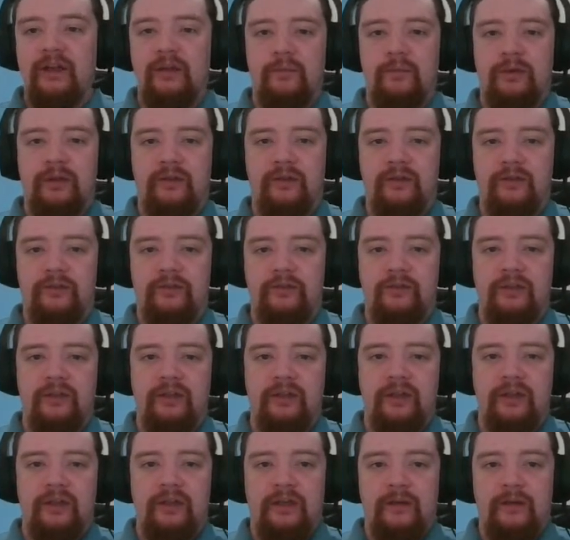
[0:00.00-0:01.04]
because
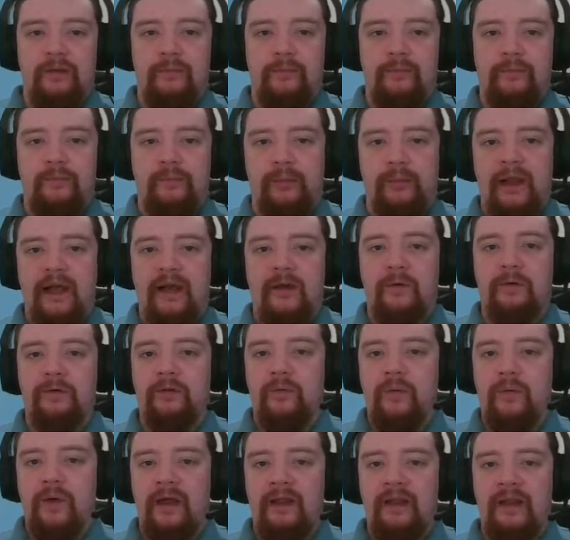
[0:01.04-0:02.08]
black would have
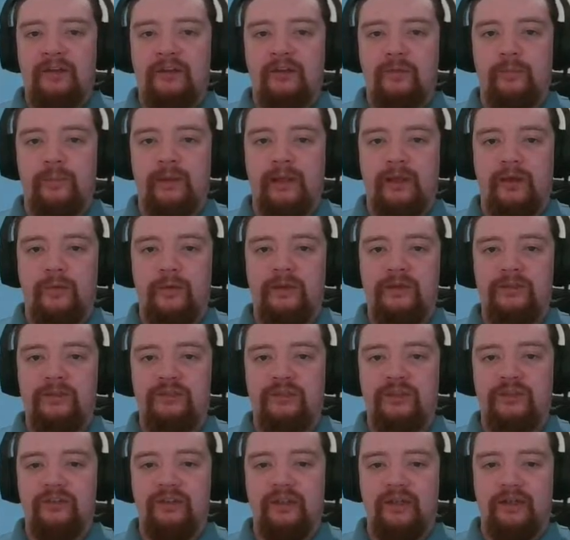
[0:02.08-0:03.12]
quite liked to play queen
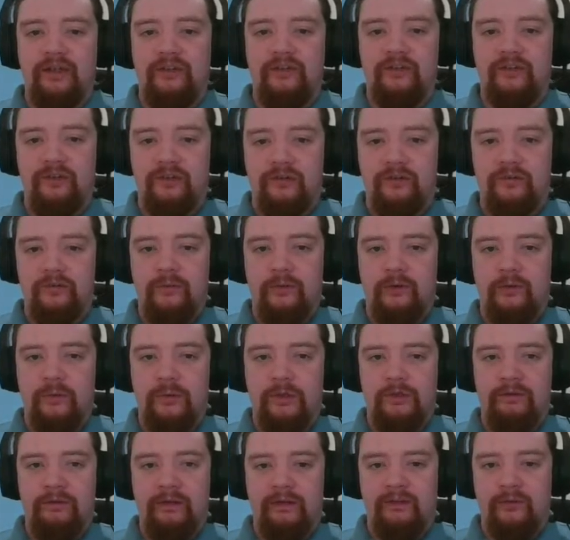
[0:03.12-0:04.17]
g6, which
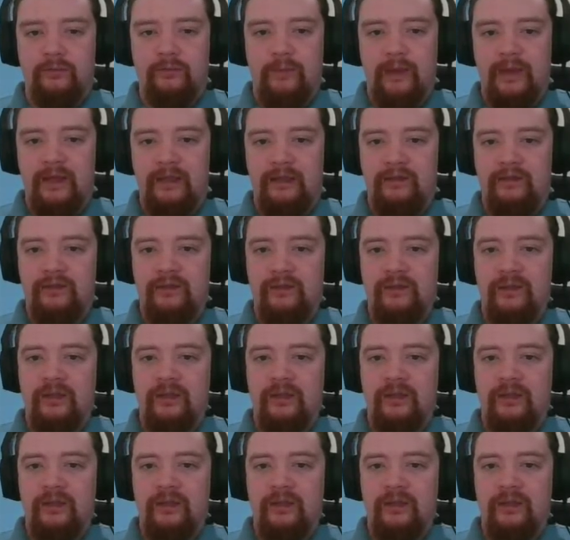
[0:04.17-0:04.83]
would threaten mate,